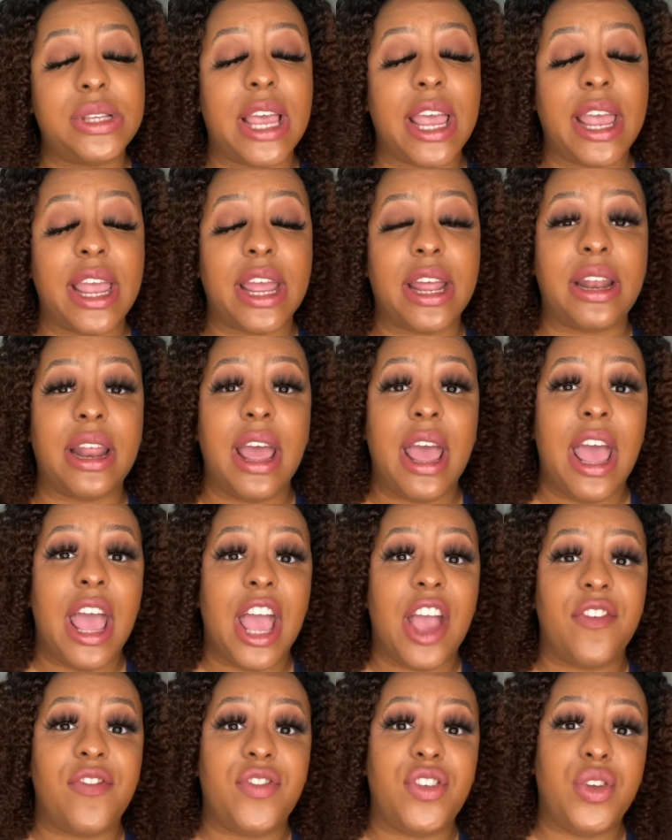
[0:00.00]
And
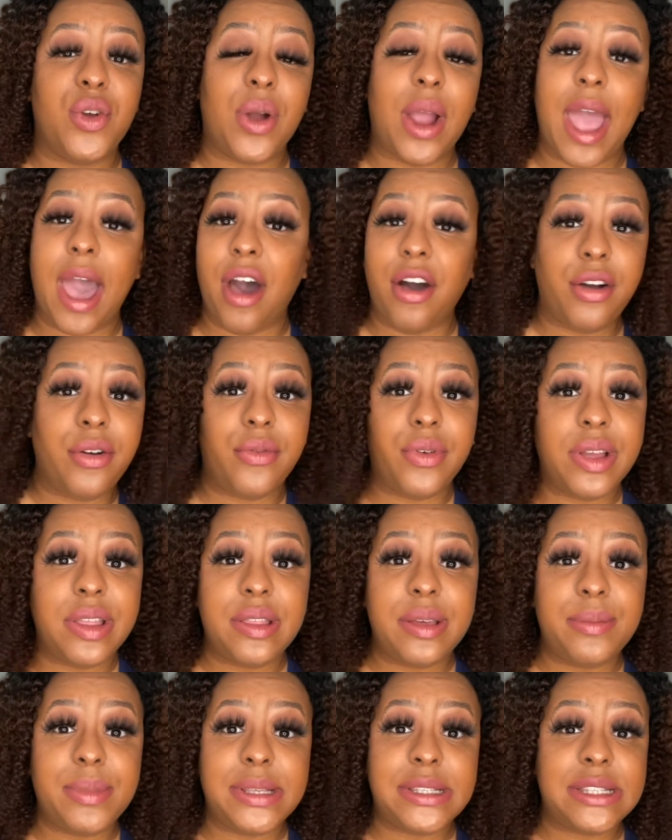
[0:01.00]
if your
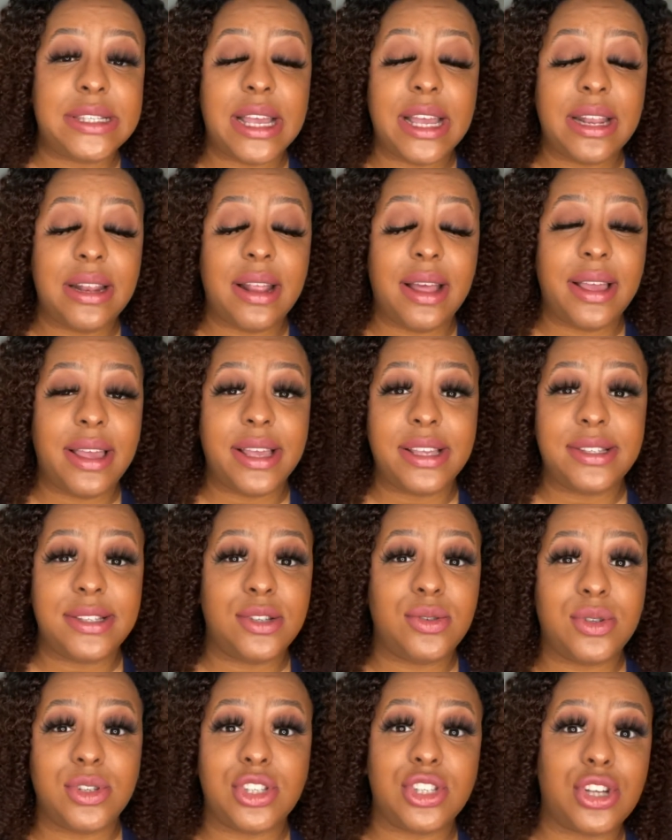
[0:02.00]
algorithm is set, I guess,
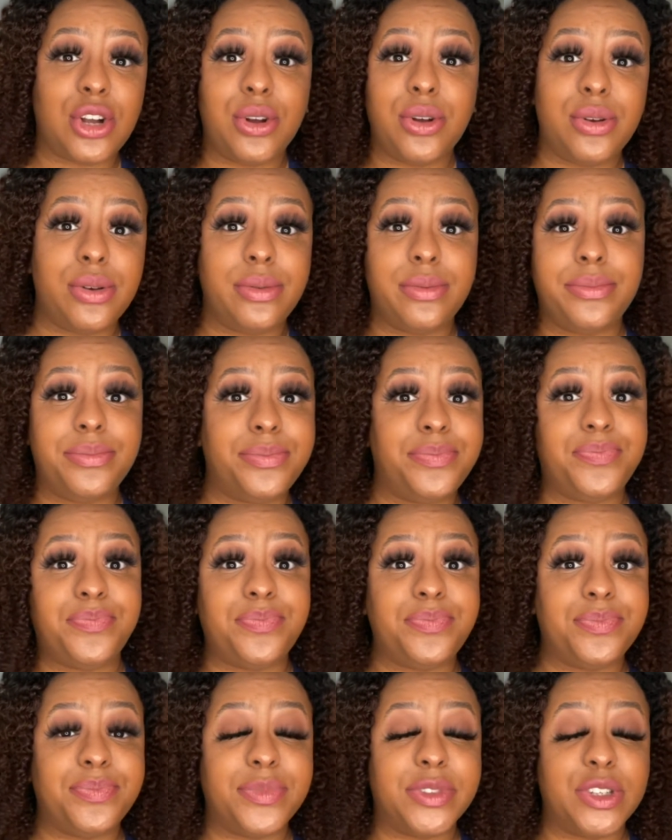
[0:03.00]
to a certain
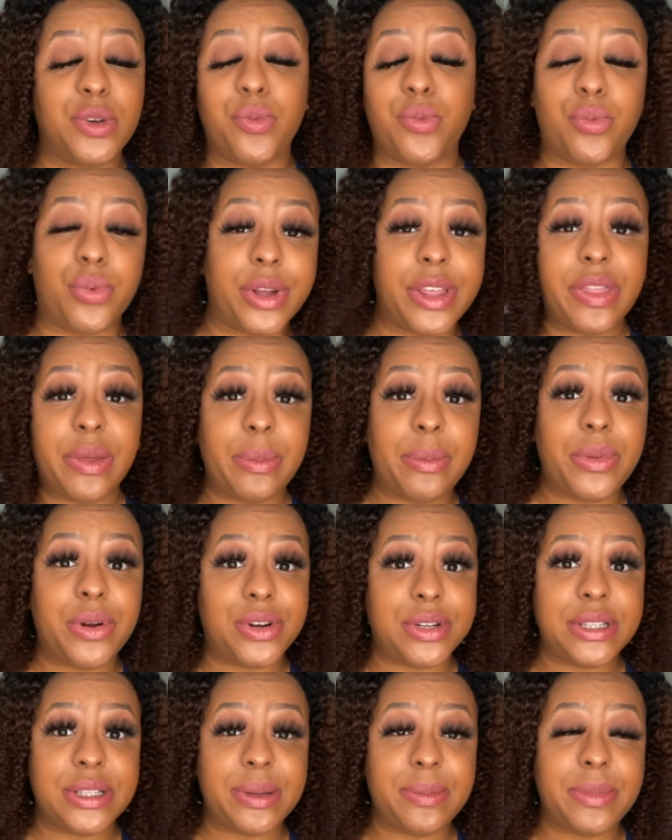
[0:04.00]
rhythm or
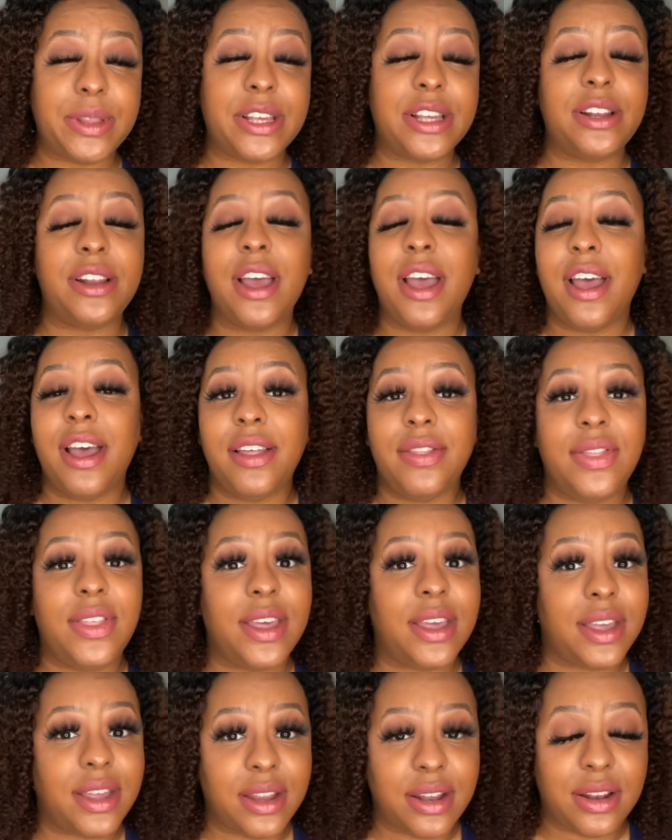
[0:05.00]
something,
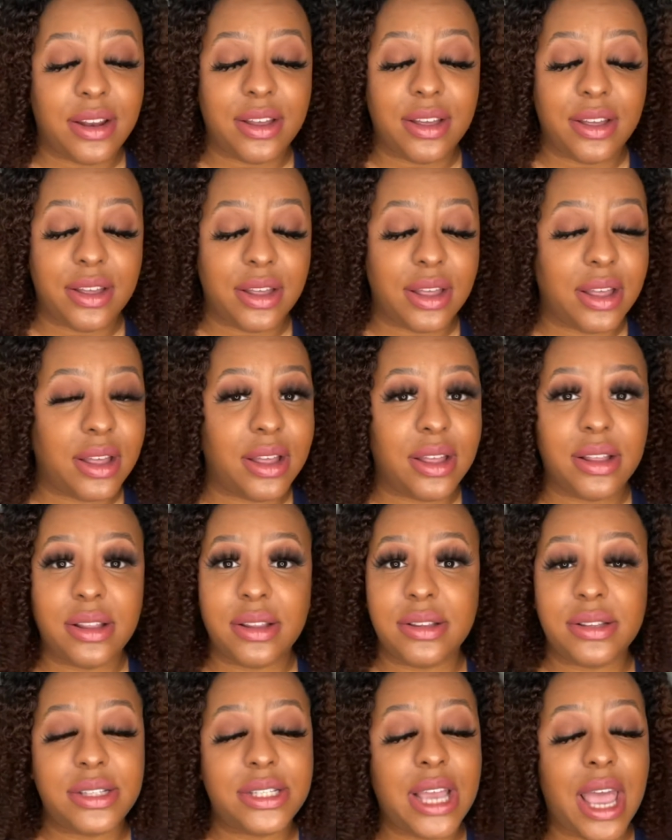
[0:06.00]
then
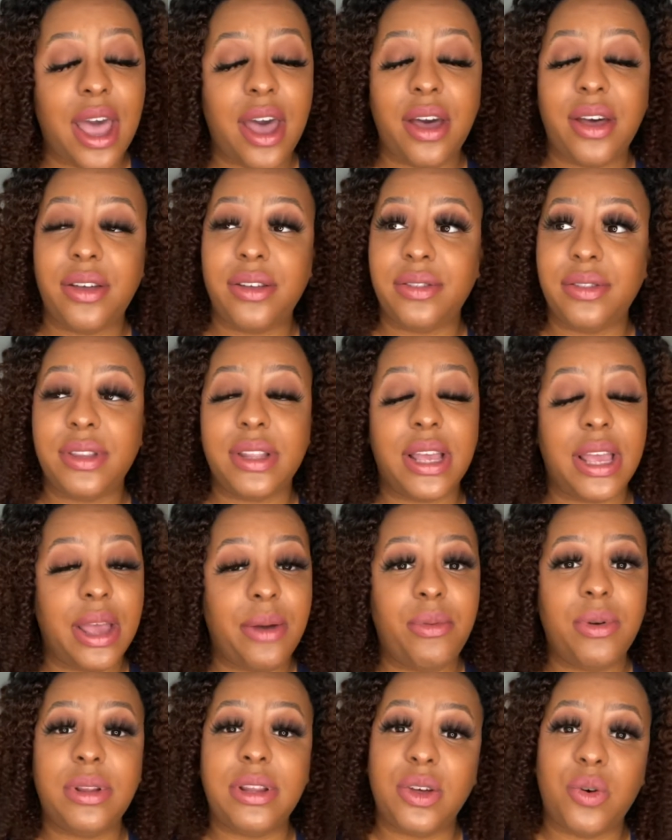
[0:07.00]
child, it
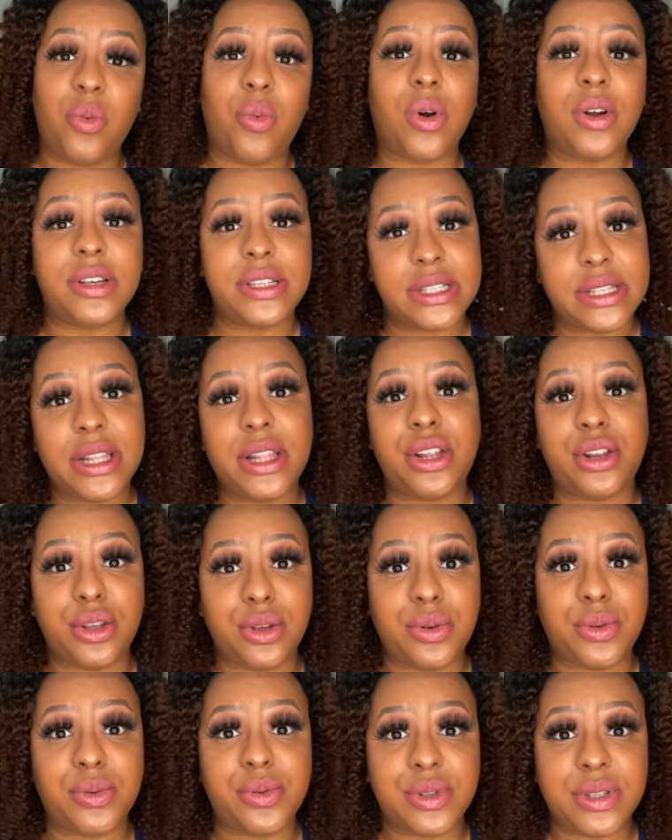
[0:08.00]
would look worse than the
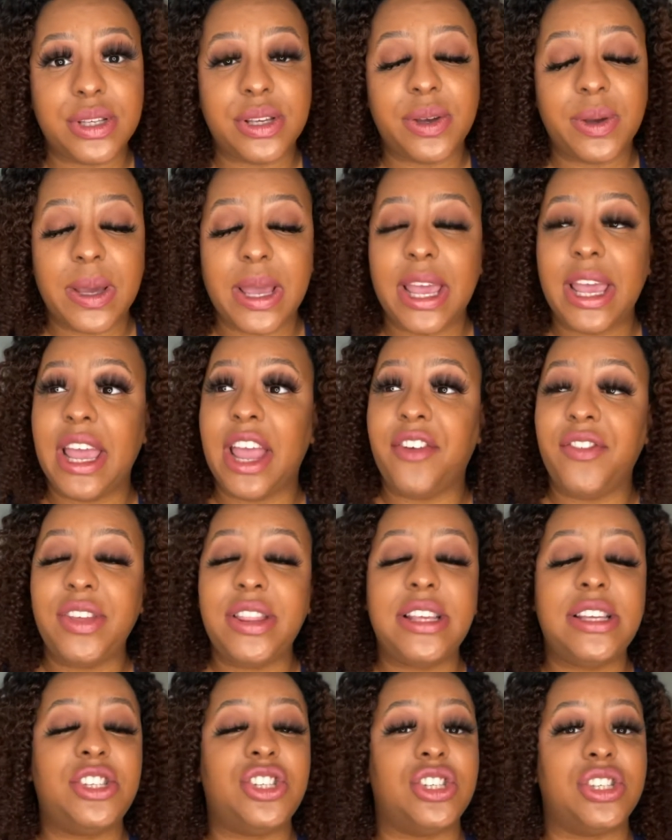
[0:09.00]
news. Okay,
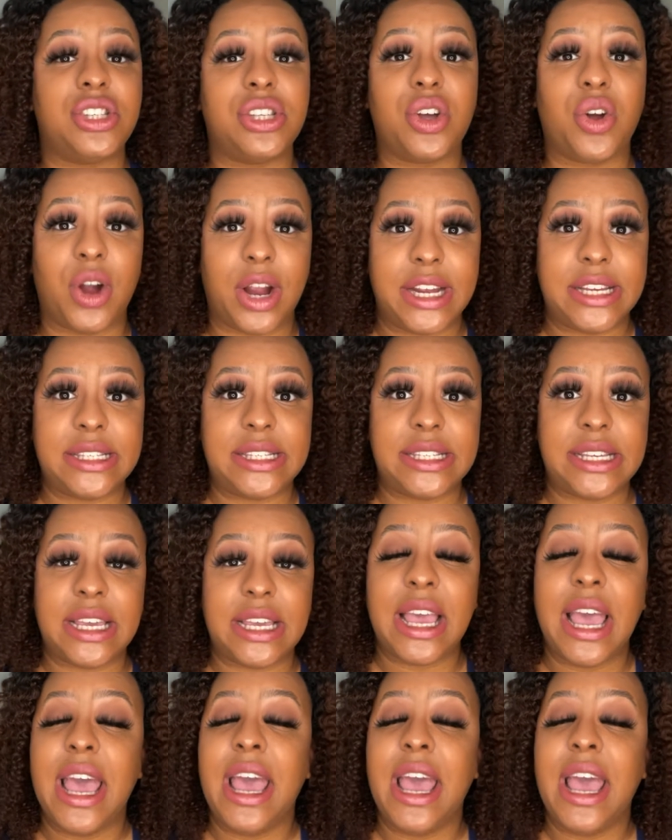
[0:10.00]
everything's just crazy.